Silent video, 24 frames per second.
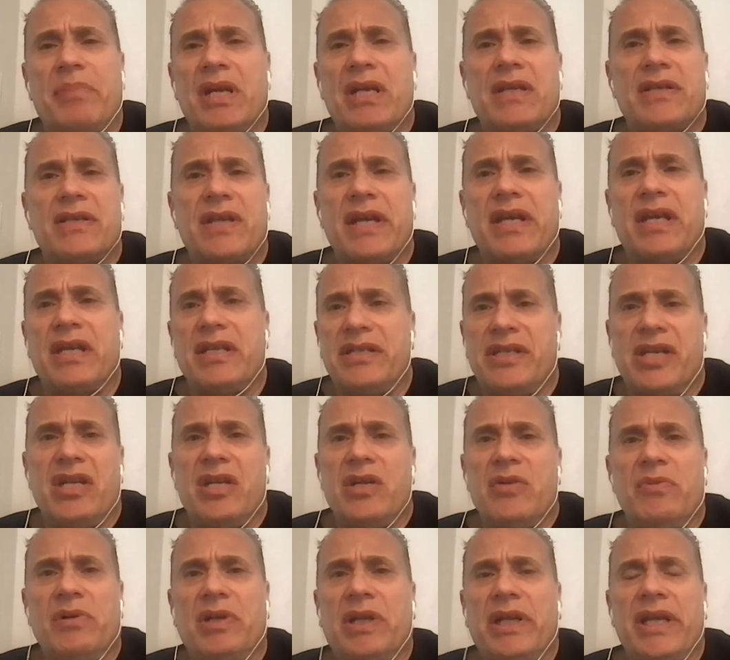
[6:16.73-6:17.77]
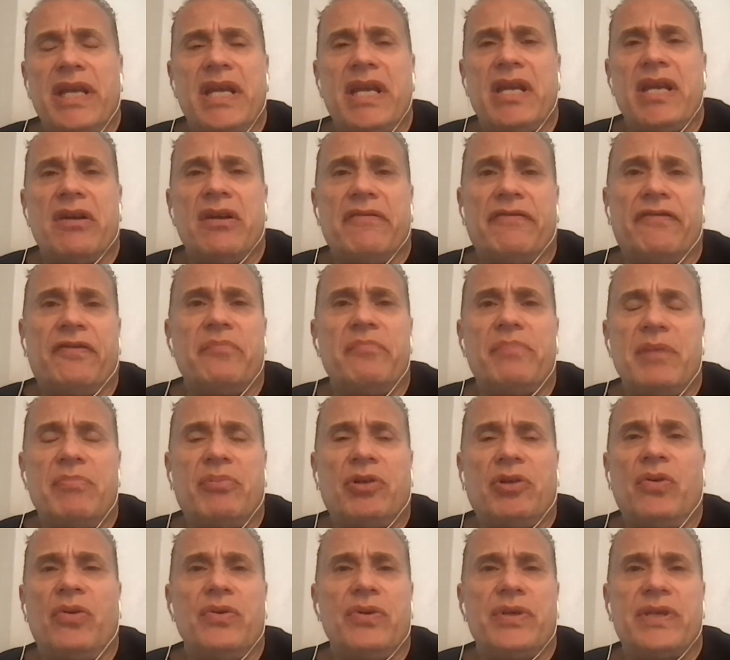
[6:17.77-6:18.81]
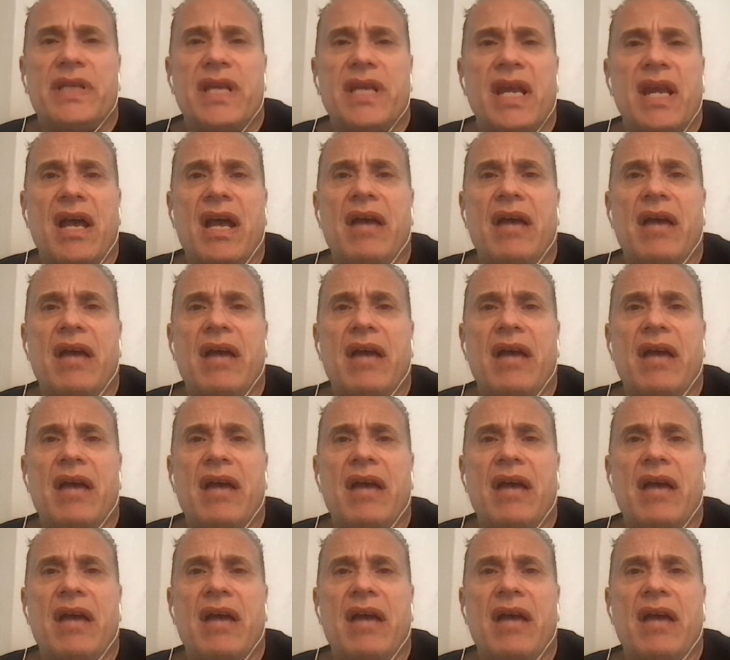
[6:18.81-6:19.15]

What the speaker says: because I continually hear from people who say,